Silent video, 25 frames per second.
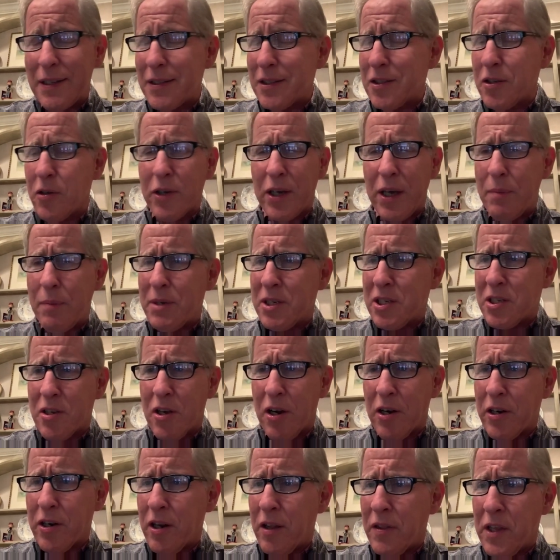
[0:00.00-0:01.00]
Don't get me
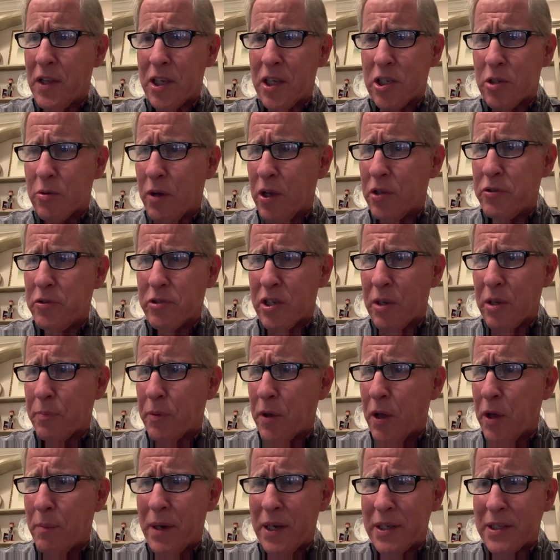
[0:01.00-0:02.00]
started on this or I'll use up
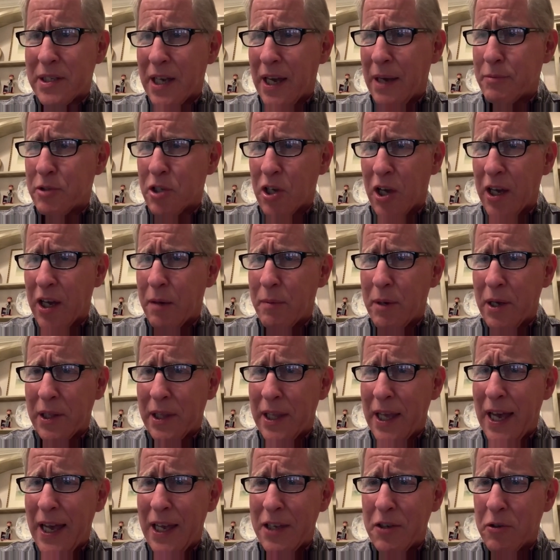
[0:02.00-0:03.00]
all my time talking about
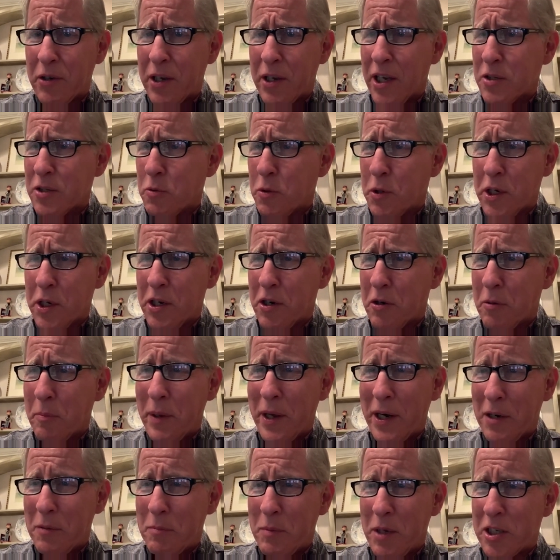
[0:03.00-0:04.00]
that. You guys want to hear
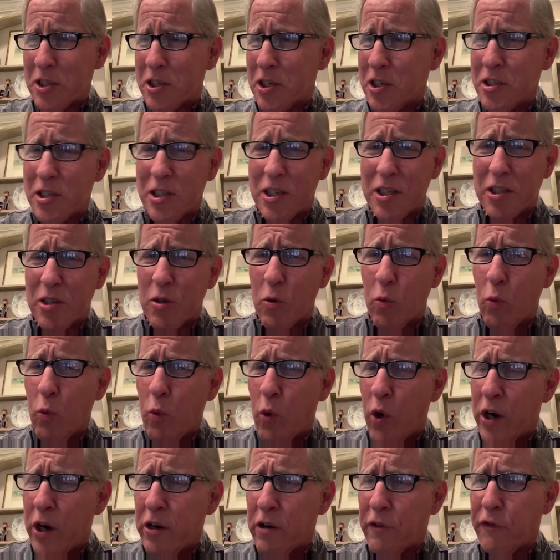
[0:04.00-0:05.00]
about admissions. It's a
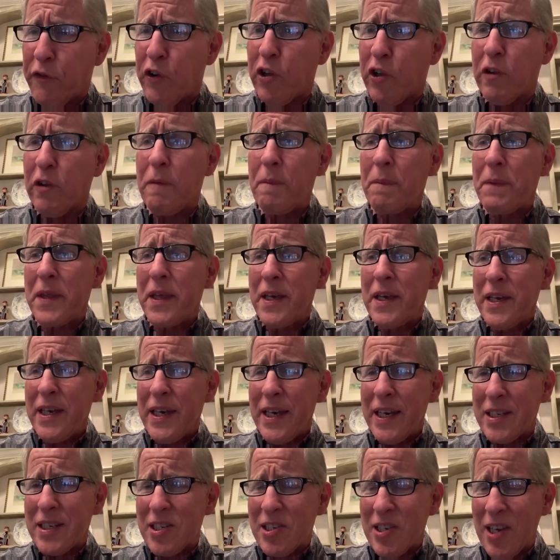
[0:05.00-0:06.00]
wonderful,
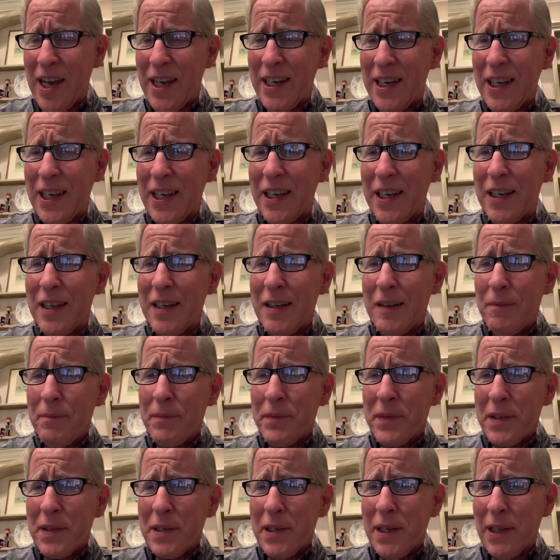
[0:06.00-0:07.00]
exciting,
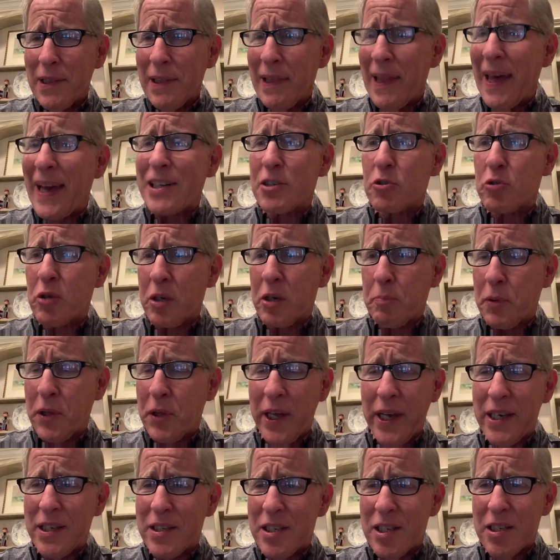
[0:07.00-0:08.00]
electric
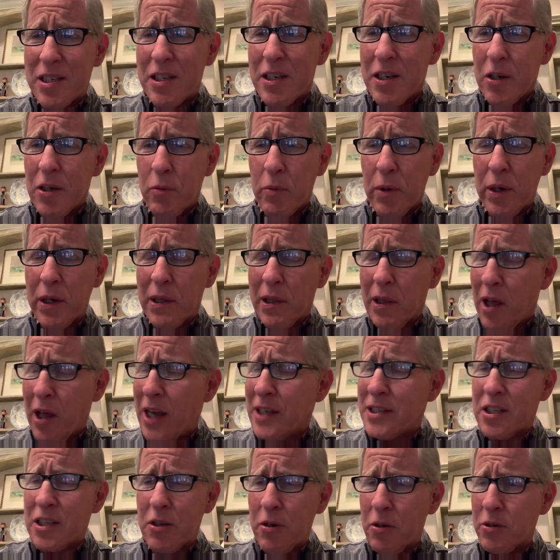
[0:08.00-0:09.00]
place where
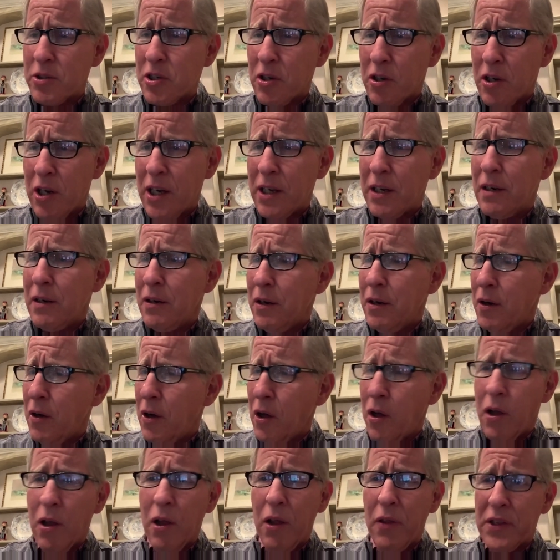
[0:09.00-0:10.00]
lots goes on
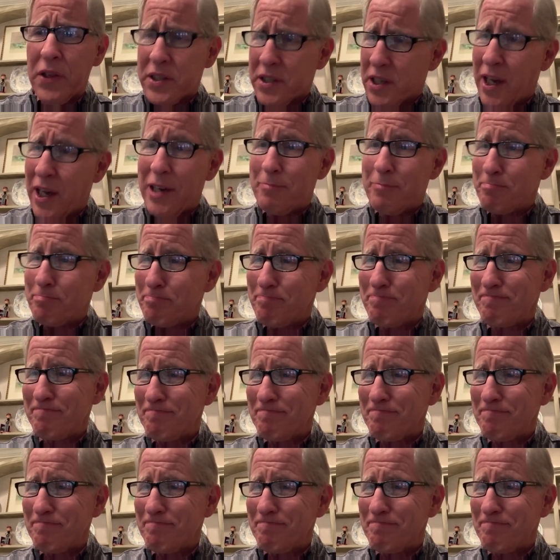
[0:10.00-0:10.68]
all the time.